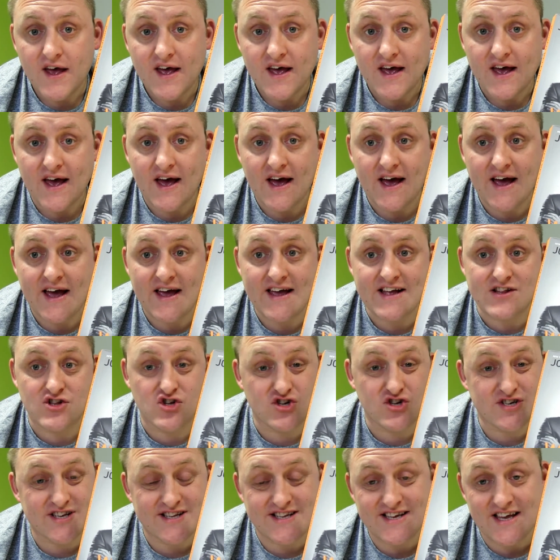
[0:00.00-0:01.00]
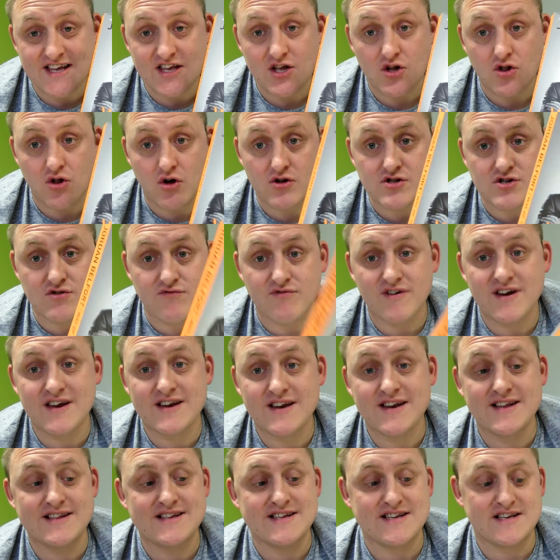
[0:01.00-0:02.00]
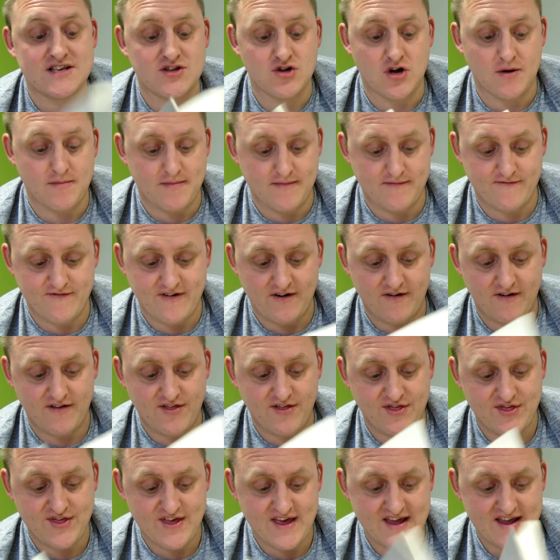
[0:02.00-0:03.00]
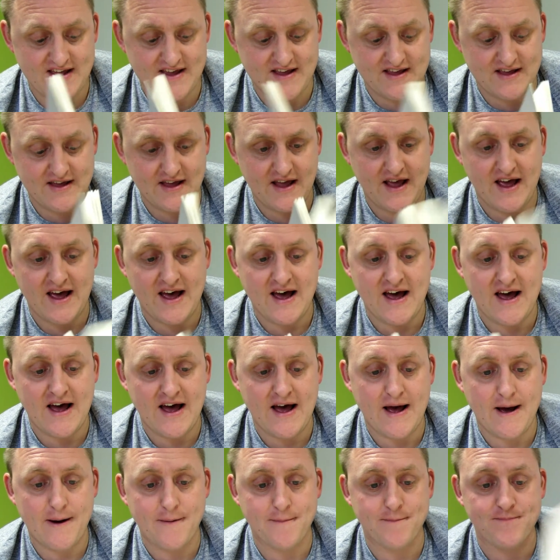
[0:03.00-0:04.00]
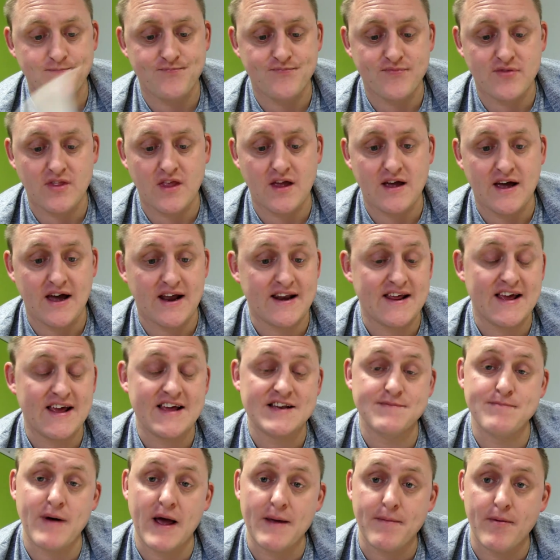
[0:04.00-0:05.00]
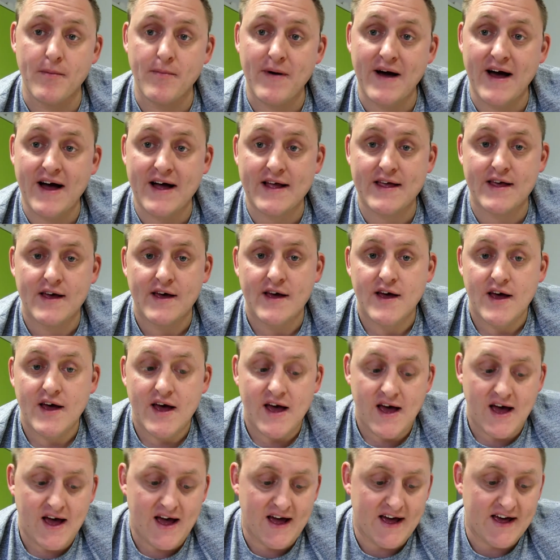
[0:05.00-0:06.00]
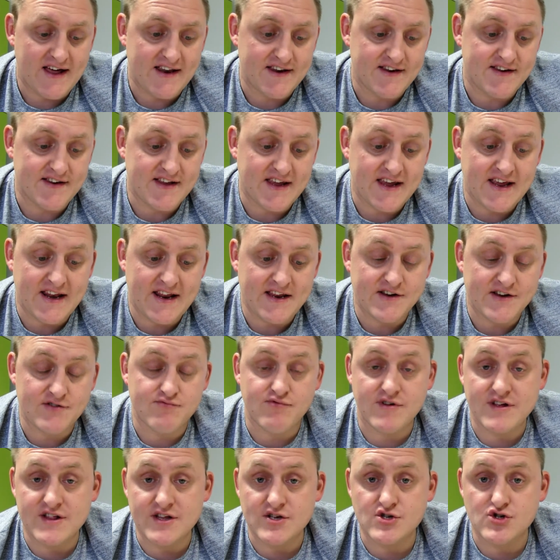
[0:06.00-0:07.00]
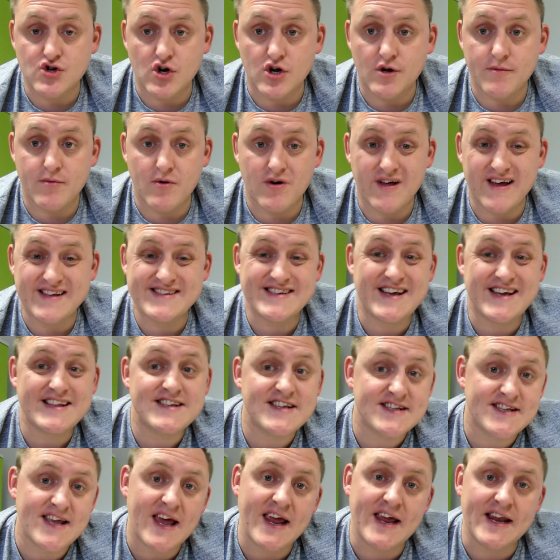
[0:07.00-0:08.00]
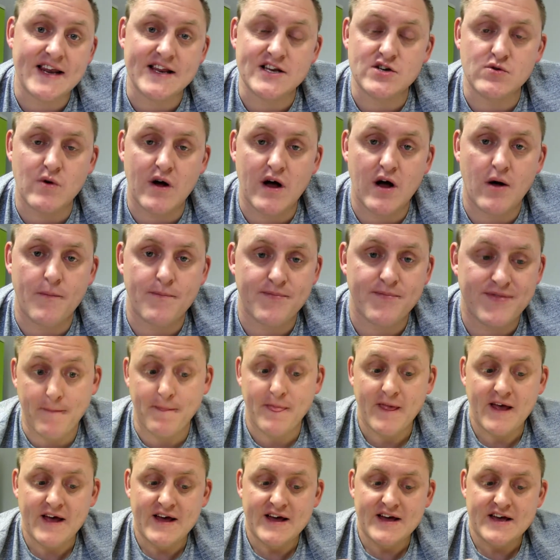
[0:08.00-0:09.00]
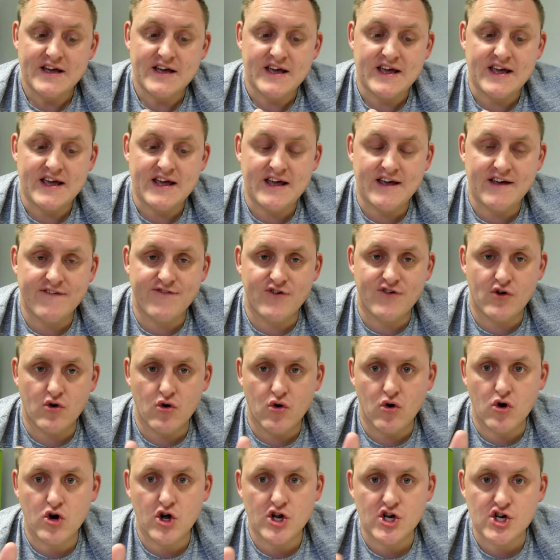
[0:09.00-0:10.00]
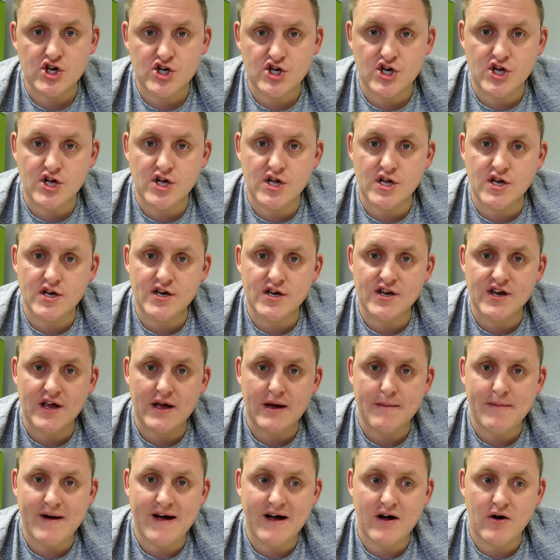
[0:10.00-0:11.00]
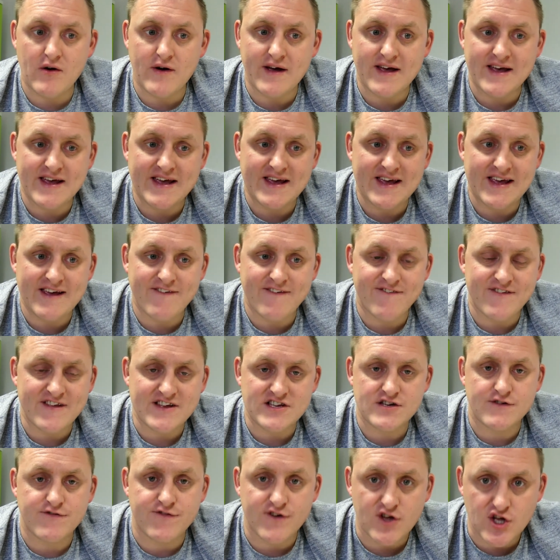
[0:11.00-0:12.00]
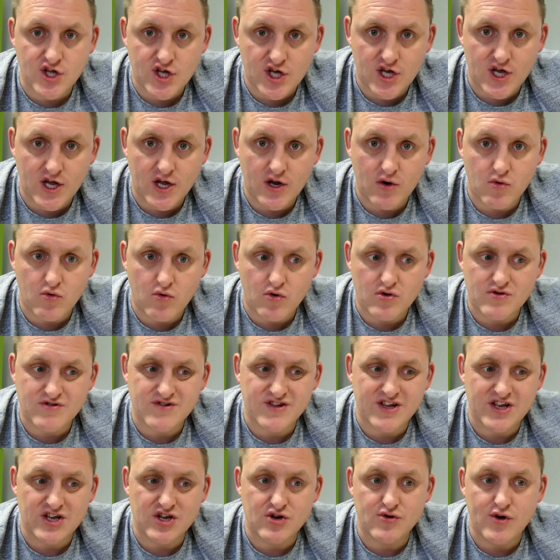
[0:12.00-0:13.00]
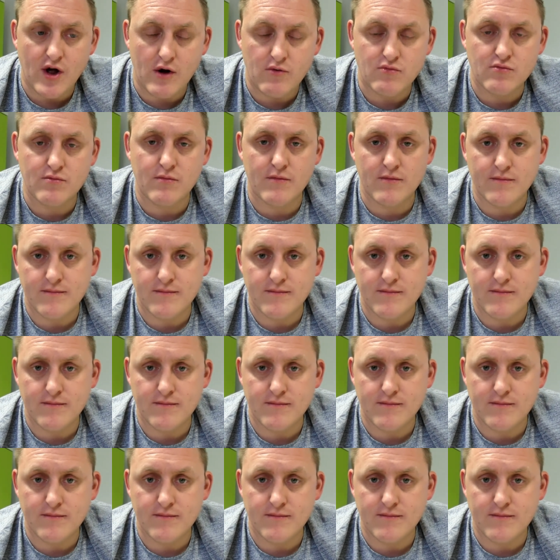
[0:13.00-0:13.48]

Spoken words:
It doesn't take you long to read it. It's not very thick, and it is paperback, and it is really enjoyable. It's entertaining as well. If you're concerned about if it's for you, that you don't